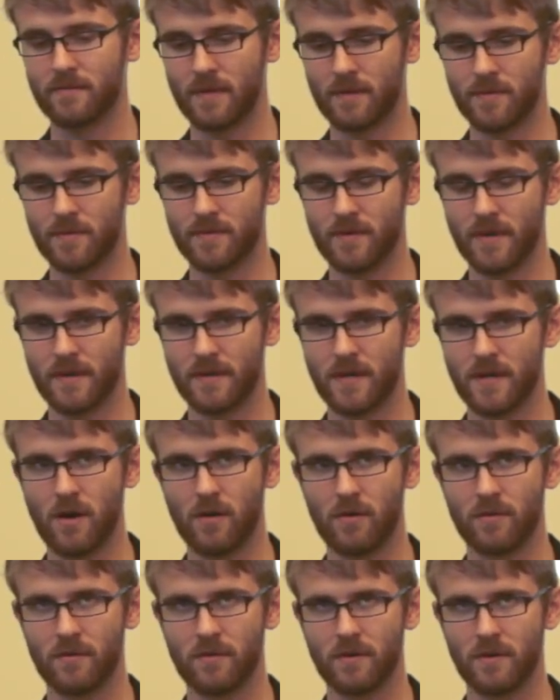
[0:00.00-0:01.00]
That was right. No,
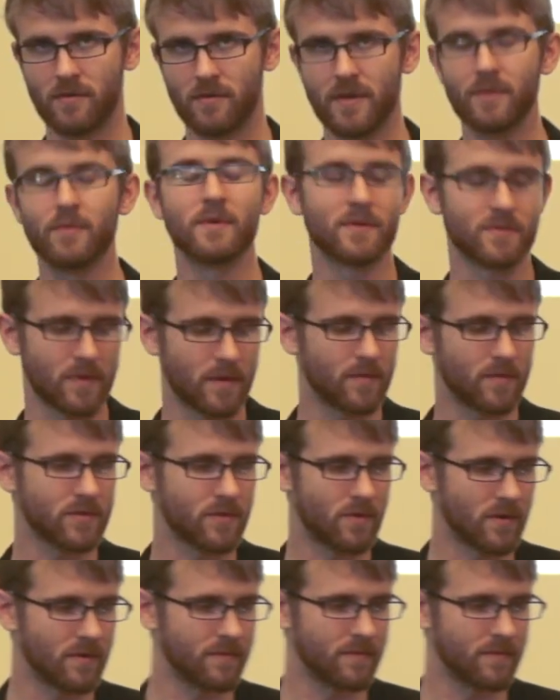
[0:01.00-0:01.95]
our read was quorum.